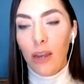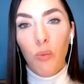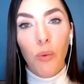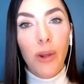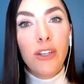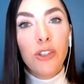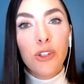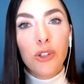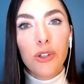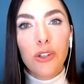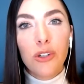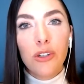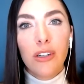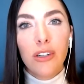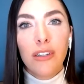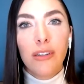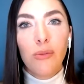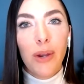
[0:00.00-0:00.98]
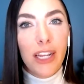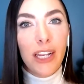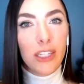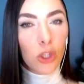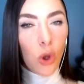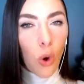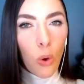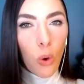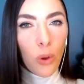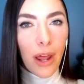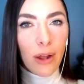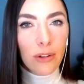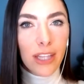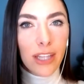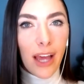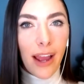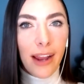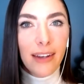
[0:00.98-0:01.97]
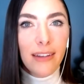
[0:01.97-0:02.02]
in winter, when it's cold
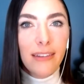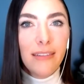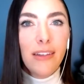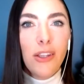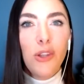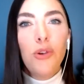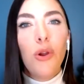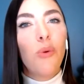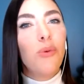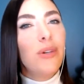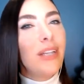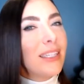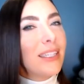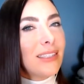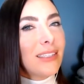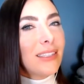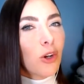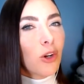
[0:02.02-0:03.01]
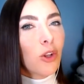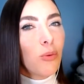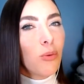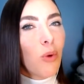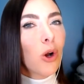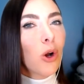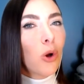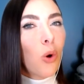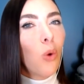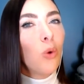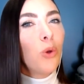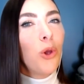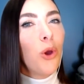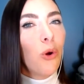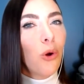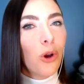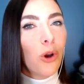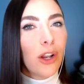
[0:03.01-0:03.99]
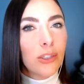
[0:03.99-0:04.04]
outside, you don't necessarily want cold
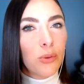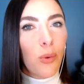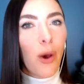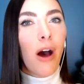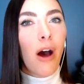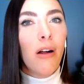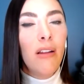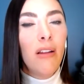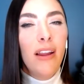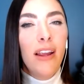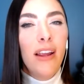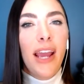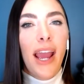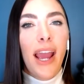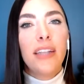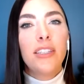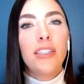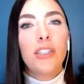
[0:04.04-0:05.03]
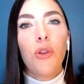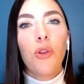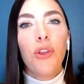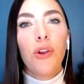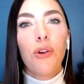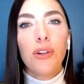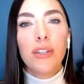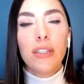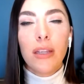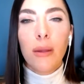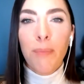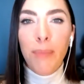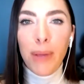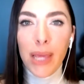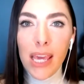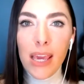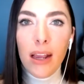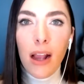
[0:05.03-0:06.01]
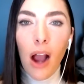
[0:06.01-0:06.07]
yogurt as well. And so there is the
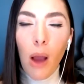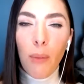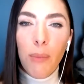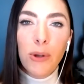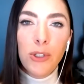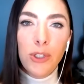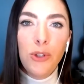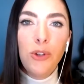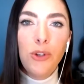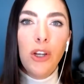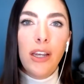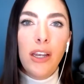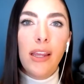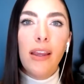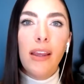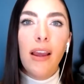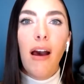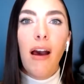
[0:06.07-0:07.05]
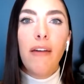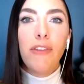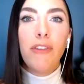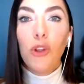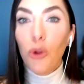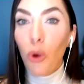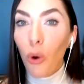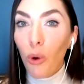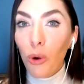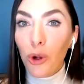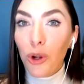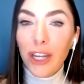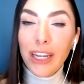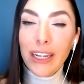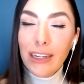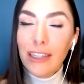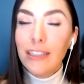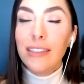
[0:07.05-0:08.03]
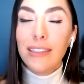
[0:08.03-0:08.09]
peak opportunity of yogurt
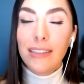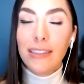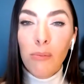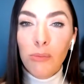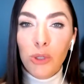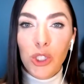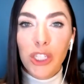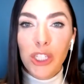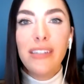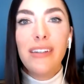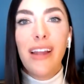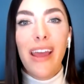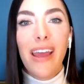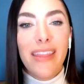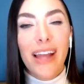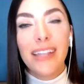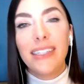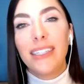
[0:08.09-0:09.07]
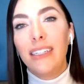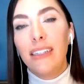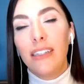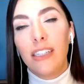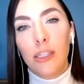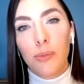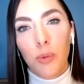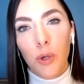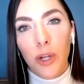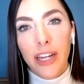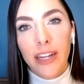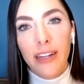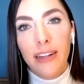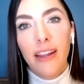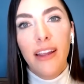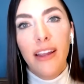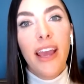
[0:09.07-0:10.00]
consumption, and that's in spring